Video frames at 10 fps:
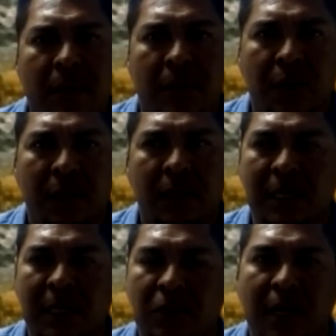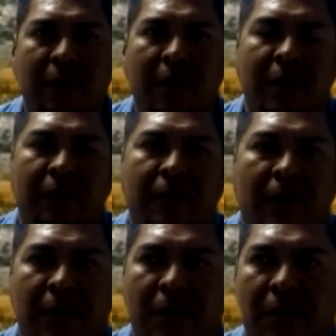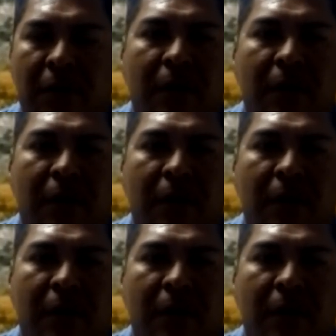So because I do have a lot of other